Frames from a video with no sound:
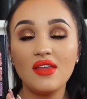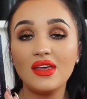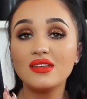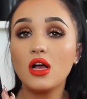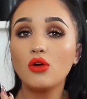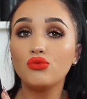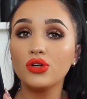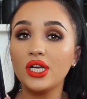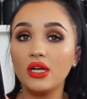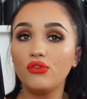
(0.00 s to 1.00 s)
These are
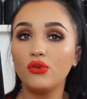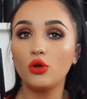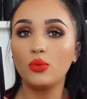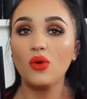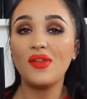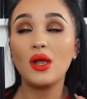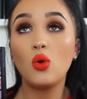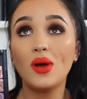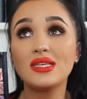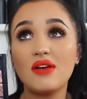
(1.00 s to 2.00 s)
really affordable and they
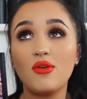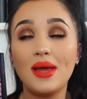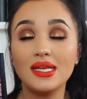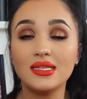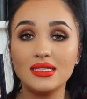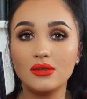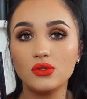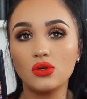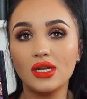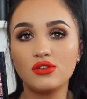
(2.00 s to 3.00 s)
always have amazing
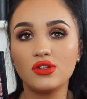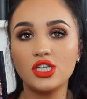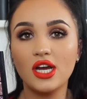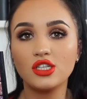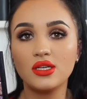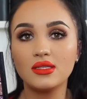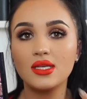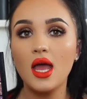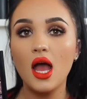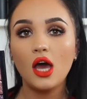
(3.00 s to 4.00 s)
deals on Glitter Injections,